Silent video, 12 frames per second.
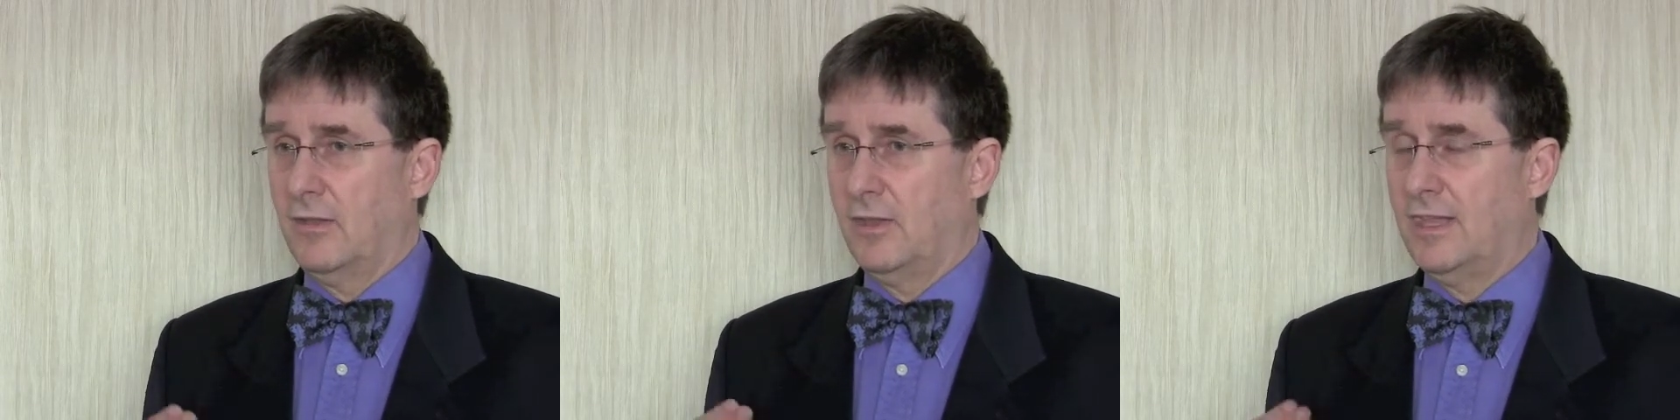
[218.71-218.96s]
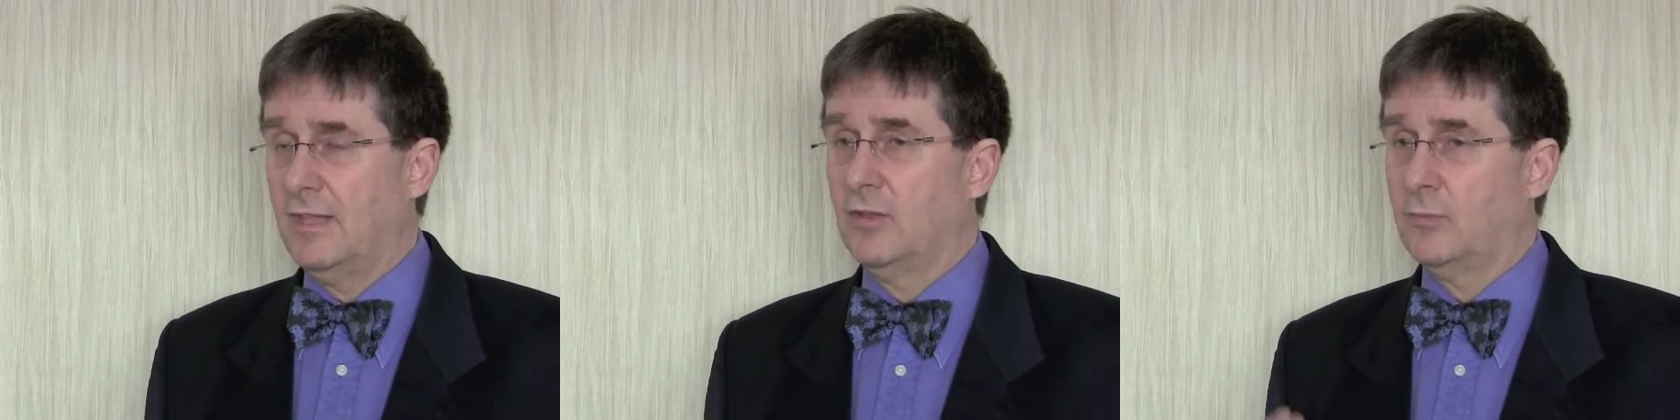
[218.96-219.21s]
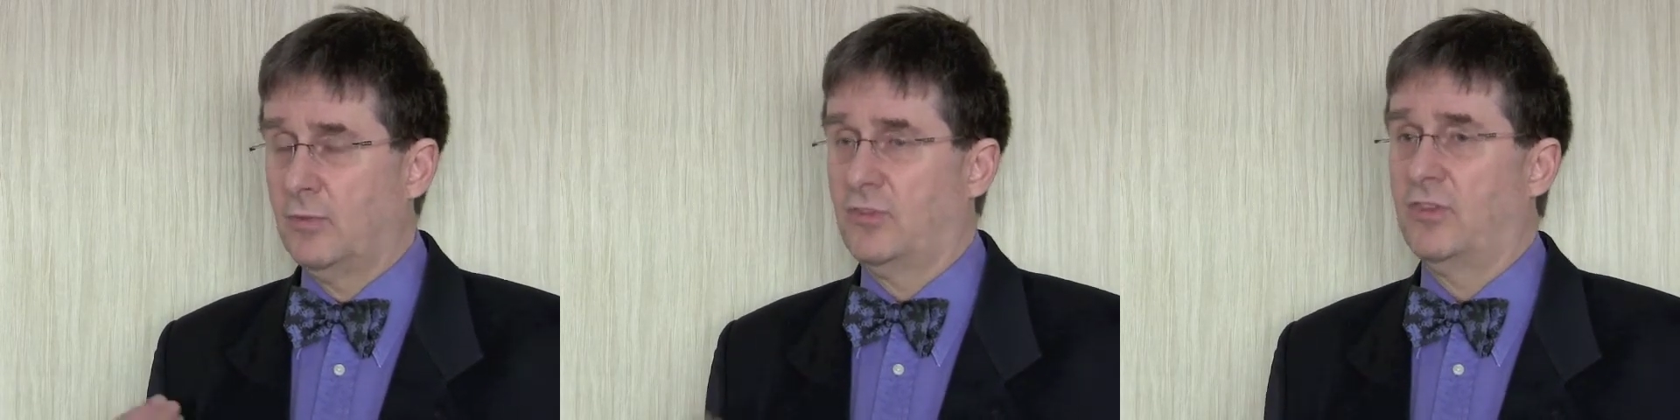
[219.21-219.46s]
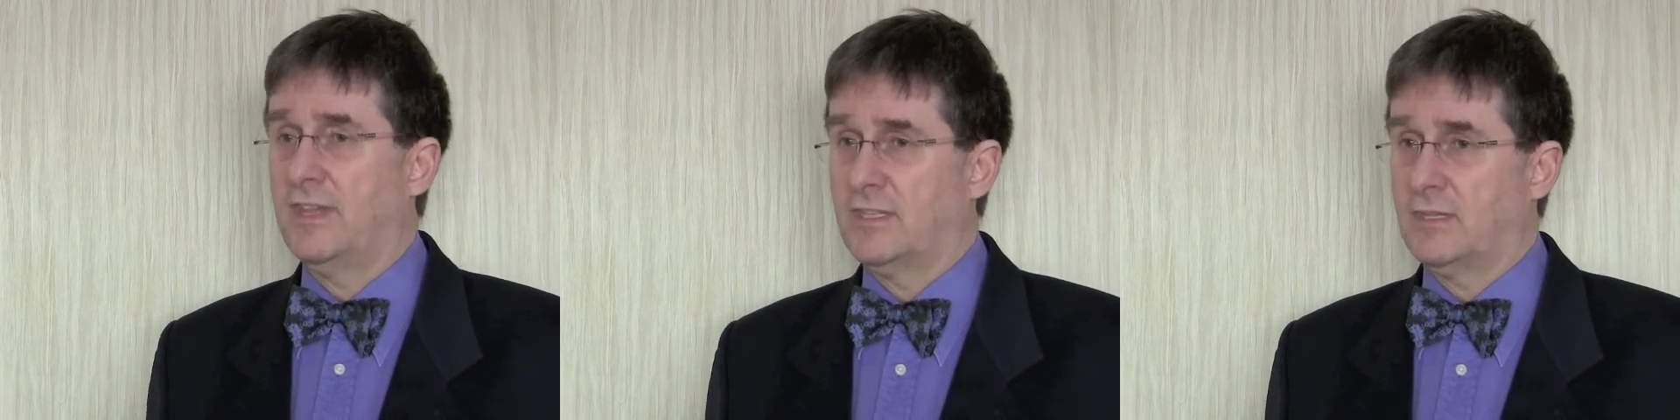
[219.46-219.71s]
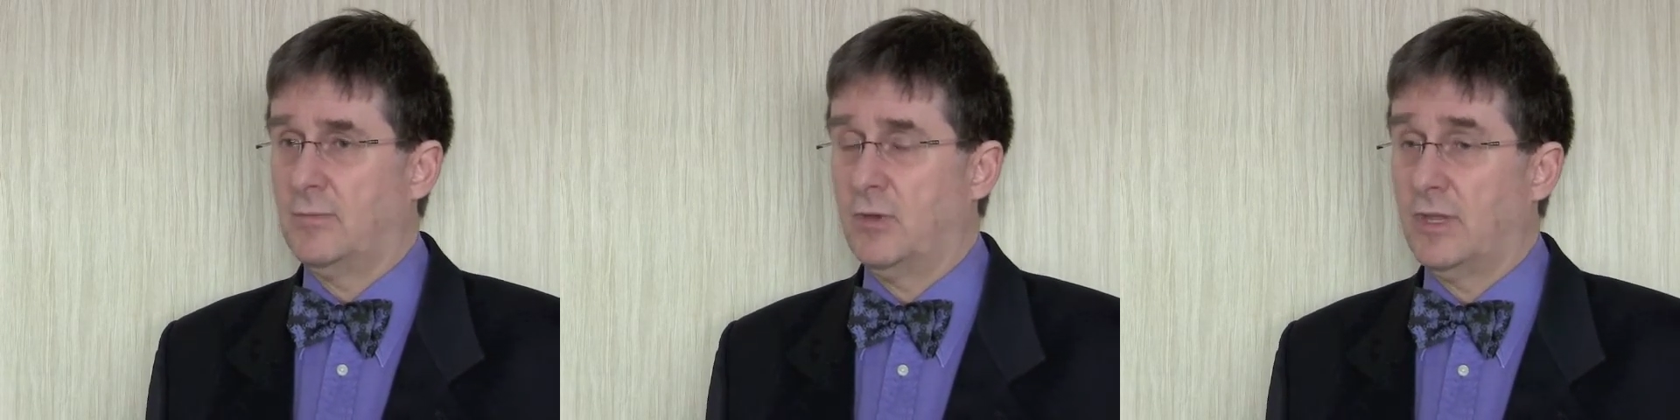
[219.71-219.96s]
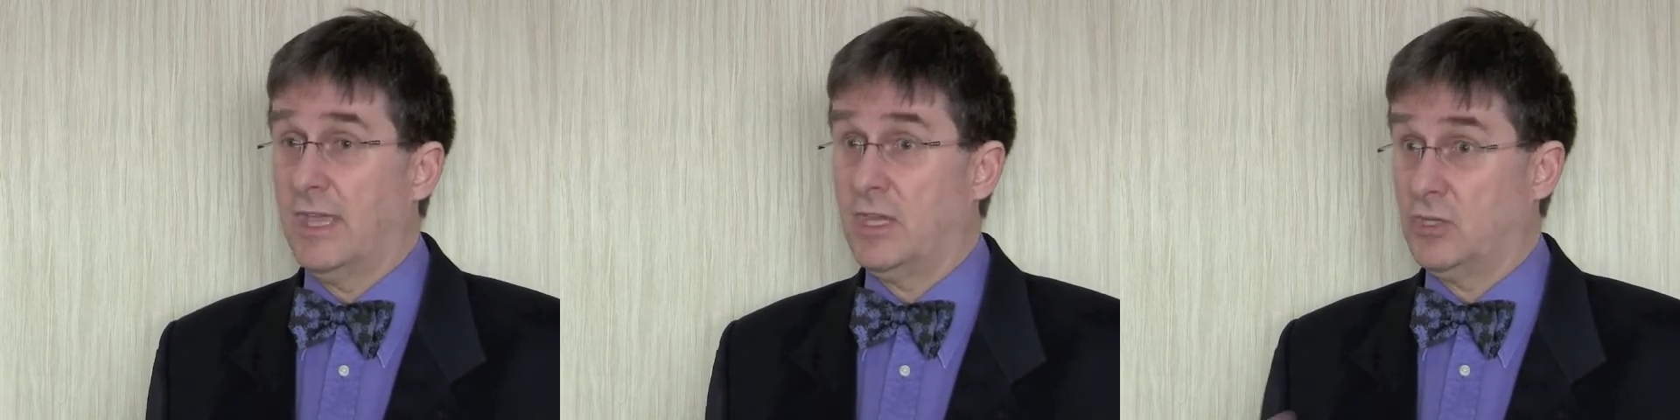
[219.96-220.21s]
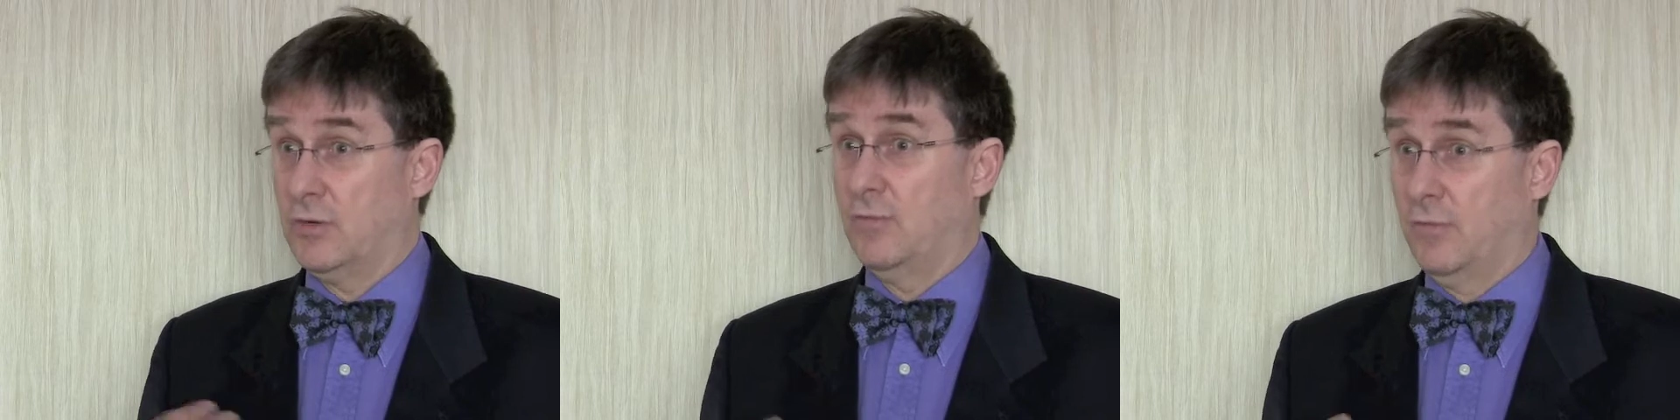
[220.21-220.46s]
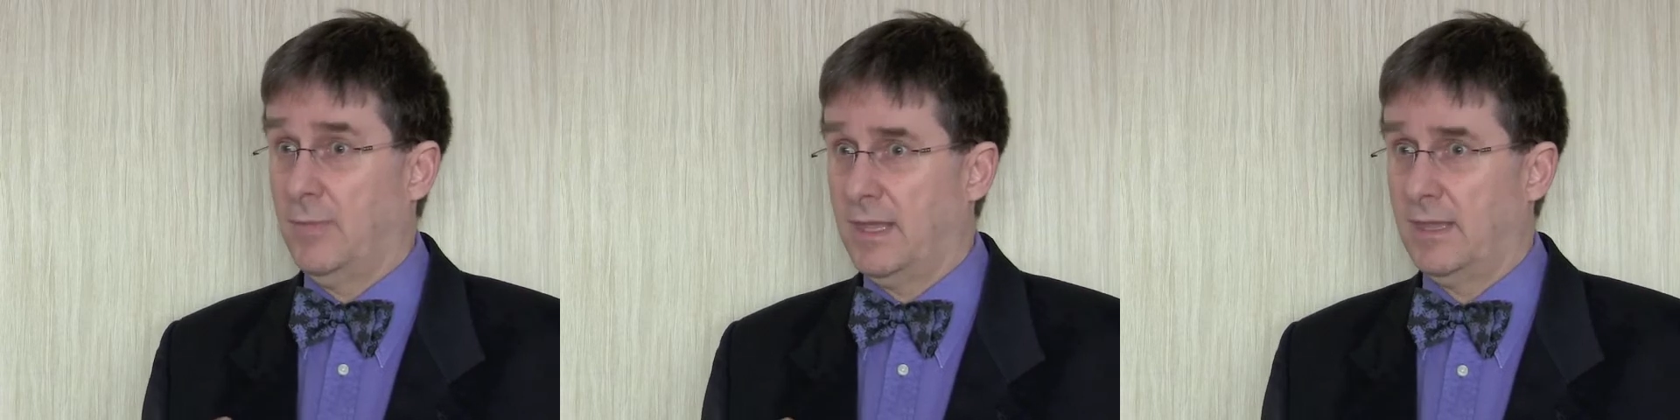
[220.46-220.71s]
deals with science communication
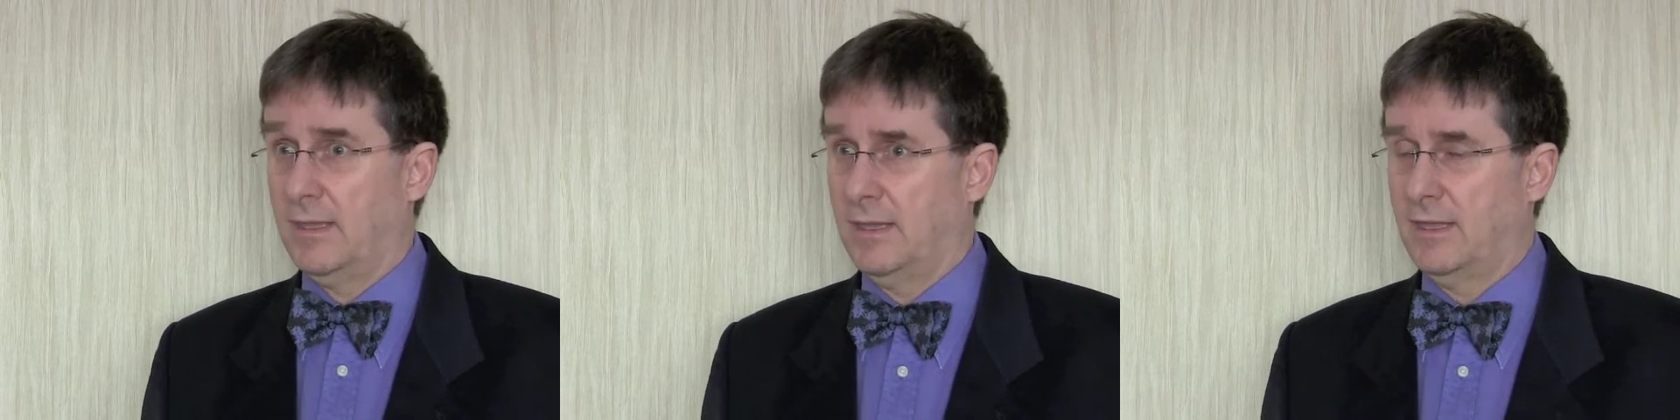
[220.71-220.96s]
for me